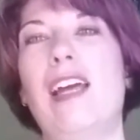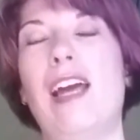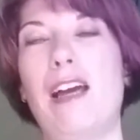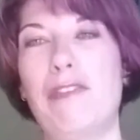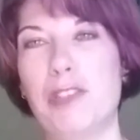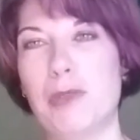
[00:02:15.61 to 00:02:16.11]

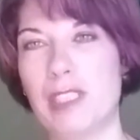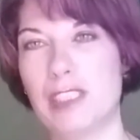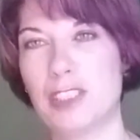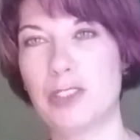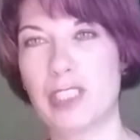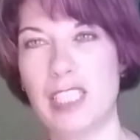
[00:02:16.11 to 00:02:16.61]
have to
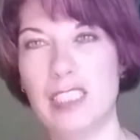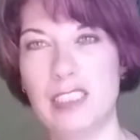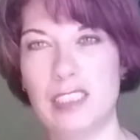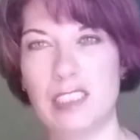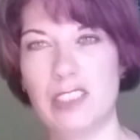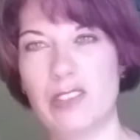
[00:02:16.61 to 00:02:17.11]
ask your
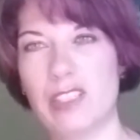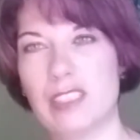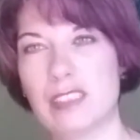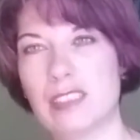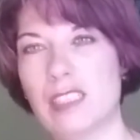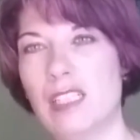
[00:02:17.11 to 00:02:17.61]
kids to do
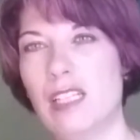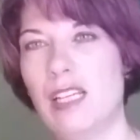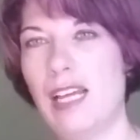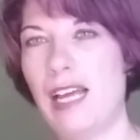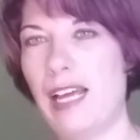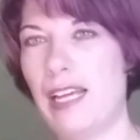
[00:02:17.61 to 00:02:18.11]
things,
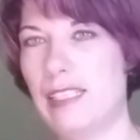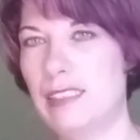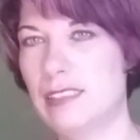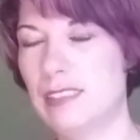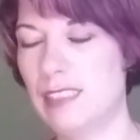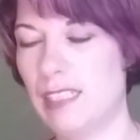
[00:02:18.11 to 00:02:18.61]

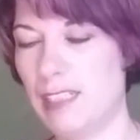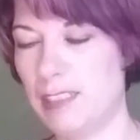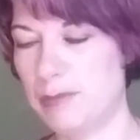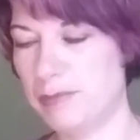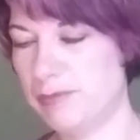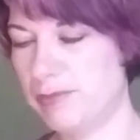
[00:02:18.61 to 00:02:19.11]
and
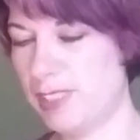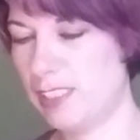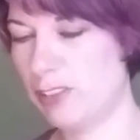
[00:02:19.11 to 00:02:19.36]
they